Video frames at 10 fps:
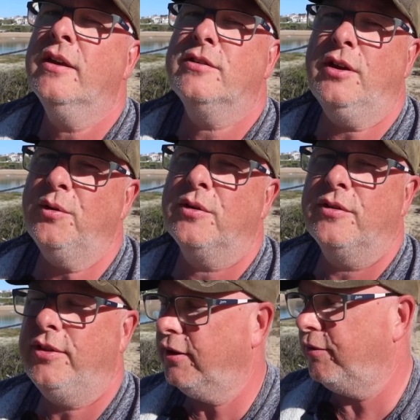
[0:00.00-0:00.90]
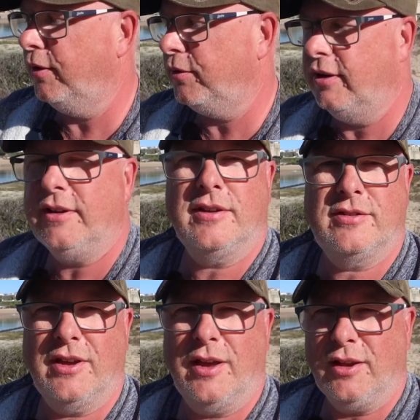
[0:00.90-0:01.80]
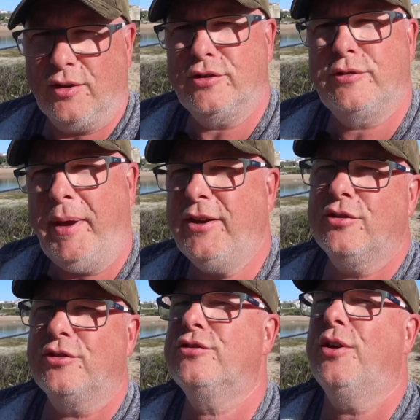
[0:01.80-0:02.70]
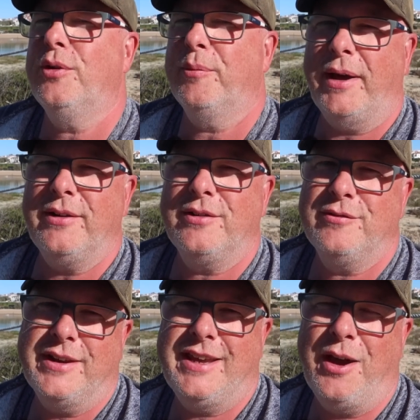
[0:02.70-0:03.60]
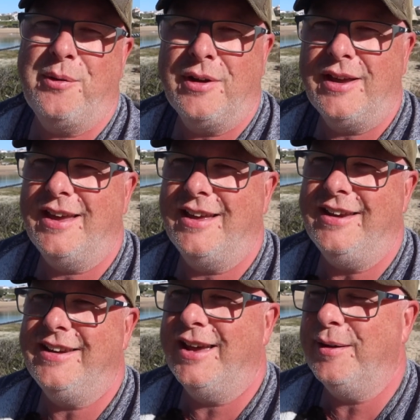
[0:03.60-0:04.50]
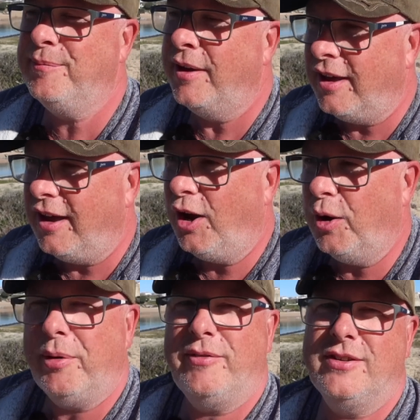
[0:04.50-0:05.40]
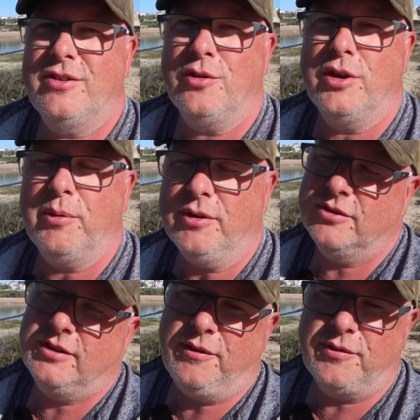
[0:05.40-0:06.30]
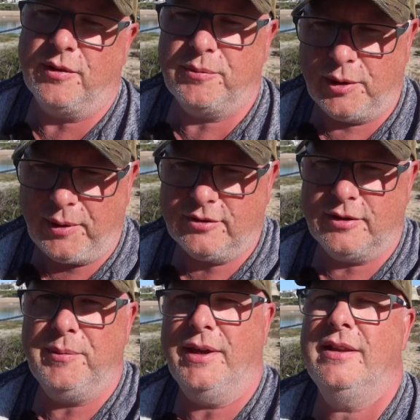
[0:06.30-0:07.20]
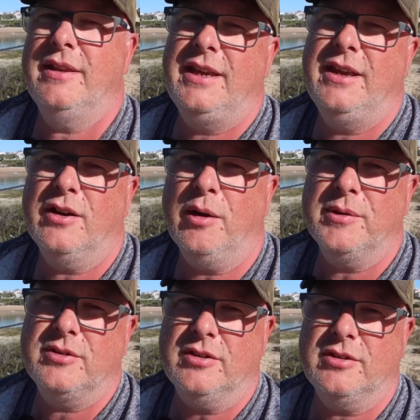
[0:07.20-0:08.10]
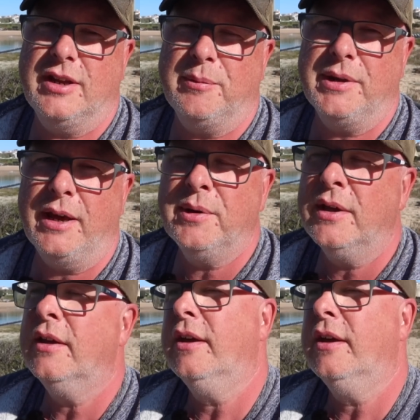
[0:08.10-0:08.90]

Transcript: So thanks for watching this little special solar panel video, and hope I've answered all your questions. If not, do ask them in the comments section down below